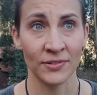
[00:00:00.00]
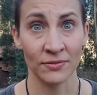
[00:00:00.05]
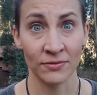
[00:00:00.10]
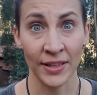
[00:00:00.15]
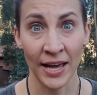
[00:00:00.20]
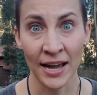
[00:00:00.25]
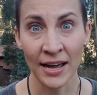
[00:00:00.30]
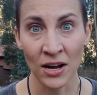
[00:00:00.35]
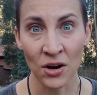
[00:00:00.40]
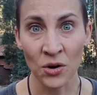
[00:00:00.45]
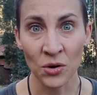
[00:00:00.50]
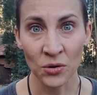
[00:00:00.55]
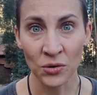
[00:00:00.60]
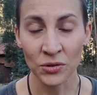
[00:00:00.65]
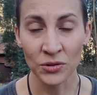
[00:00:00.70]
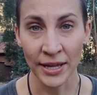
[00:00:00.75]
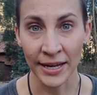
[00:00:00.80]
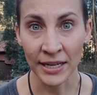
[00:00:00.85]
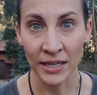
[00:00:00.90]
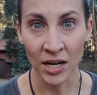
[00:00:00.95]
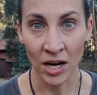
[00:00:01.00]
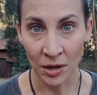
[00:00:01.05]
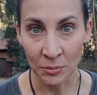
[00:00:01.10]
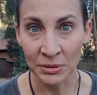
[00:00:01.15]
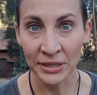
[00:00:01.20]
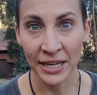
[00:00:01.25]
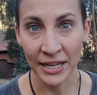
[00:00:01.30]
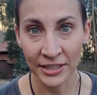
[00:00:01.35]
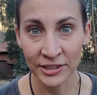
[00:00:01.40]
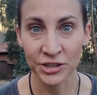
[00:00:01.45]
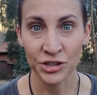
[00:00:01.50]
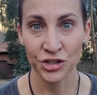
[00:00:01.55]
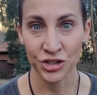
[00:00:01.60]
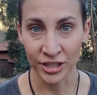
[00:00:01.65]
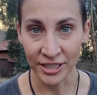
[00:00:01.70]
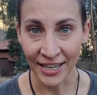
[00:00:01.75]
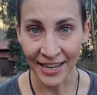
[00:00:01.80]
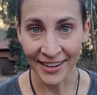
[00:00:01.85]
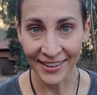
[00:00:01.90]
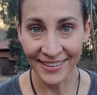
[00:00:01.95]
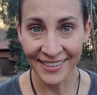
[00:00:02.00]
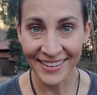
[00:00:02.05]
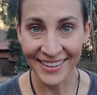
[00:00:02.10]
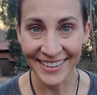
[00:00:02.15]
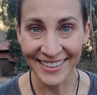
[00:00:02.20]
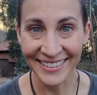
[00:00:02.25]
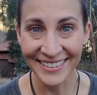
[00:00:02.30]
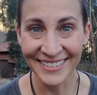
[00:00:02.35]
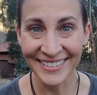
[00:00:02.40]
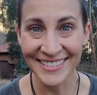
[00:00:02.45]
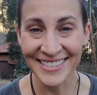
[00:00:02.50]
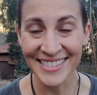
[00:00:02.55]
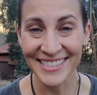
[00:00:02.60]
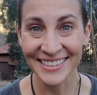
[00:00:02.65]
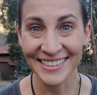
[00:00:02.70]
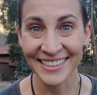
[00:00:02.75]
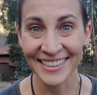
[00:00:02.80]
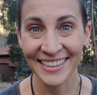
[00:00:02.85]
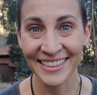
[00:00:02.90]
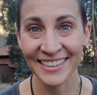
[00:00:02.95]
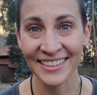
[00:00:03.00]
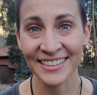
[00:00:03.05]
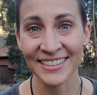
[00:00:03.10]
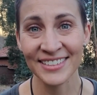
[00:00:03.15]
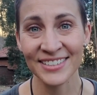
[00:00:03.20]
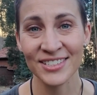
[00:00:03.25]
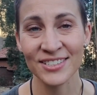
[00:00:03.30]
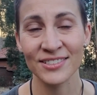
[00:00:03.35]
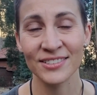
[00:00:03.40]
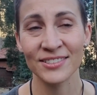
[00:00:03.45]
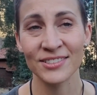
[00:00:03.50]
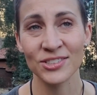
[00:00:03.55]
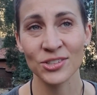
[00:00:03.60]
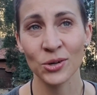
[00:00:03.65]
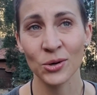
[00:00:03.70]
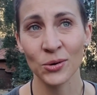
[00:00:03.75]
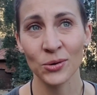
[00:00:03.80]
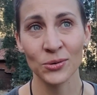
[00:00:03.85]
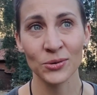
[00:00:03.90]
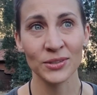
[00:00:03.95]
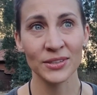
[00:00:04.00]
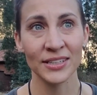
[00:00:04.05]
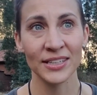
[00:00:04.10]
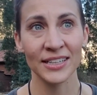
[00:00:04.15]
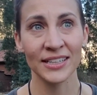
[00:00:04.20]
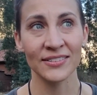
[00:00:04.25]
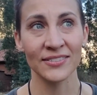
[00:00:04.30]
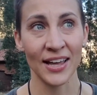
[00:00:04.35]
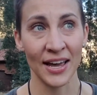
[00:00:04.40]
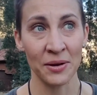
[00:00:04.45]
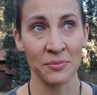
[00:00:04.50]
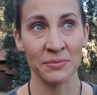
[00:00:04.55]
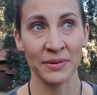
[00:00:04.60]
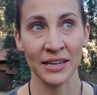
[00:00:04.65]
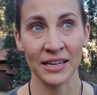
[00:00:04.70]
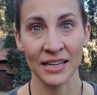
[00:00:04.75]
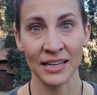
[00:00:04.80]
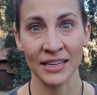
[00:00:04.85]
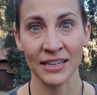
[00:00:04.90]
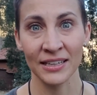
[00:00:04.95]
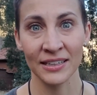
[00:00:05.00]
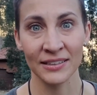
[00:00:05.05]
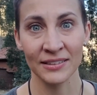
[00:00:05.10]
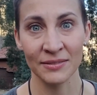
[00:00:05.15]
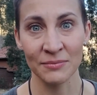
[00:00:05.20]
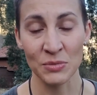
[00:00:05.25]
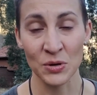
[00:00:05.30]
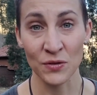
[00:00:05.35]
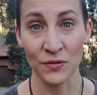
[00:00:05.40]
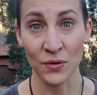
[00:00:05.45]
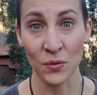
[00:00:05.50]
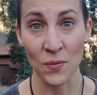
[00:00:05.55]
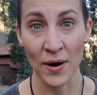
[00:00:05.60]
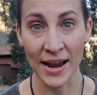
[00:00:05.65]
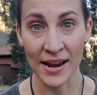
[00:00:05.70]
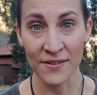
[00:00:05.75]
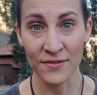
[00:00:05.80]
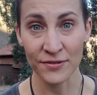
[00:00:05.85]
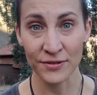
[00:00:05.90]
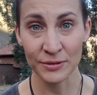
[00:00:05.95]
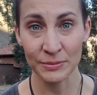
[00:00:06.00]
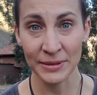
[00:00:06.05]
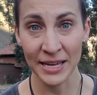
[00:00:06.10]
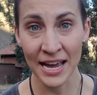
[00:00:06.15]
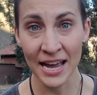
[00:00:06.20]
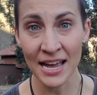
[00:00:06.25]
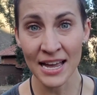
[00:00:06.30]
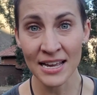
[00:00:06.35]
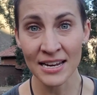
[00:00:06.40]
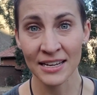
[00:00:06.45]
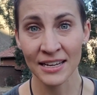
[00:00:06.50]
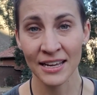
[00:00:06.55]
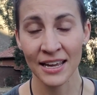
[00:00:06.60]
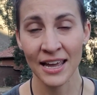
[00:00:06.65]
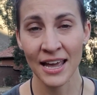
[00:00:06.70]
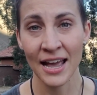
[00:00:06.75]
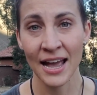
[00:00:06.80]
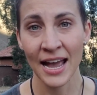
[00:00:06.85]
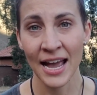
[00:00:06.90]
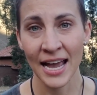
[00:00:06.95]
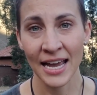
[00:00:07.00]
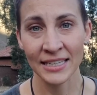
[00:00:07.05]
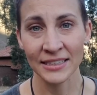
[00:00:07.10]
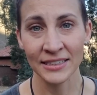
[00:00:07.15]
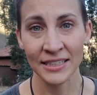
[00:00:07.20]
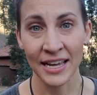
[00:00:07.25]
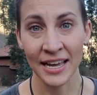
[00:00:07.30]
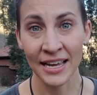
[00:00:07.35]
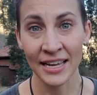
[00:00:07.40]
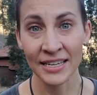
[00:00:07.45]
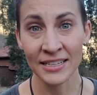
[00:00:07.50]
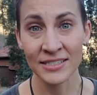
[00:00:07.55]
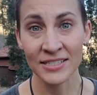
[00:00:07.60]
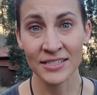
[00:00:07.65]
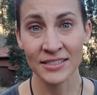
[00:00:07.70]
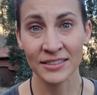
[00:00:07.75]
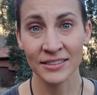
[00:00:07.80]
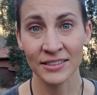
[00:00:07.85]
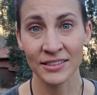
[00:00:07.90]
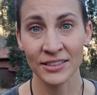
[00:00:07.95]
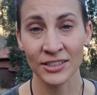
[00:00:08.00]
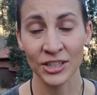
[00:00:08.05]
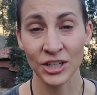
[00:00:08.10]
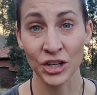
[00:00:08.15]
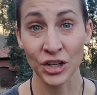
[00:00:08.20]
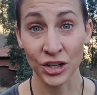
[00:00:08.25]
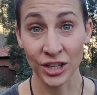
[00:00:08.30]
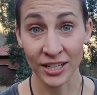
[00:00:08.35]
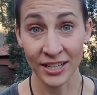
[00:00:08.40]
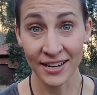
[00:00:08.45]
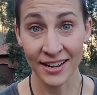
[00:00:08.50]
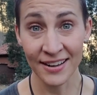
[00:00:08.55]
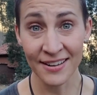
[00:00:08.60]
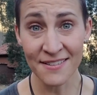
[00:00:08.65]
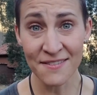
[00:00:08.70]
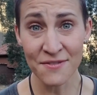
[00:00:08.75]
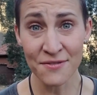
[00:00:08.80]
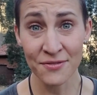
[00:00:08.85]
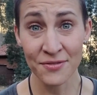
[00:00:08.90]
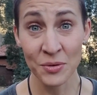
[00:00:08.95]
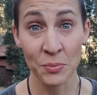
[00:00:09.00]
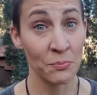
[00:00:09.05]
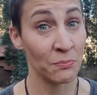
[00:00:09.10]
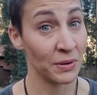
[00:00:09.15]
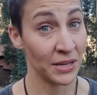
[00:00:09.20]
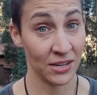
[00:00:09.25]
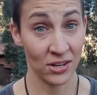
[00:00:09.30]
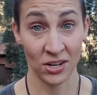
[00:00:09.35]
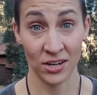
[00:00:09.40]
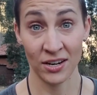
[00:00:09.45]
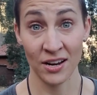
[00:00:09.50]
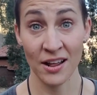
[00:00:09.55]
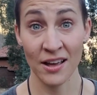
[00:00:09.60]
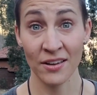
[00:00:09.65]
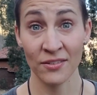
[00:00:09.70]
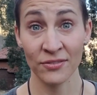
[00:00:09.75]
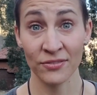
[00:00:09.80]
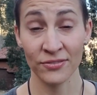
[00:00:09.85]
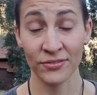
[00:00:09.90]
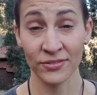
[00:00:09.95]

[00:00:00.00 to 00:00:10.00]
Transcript: that whole like complicate the shit out of things. It totally let me move away from that and let good enough be good enough.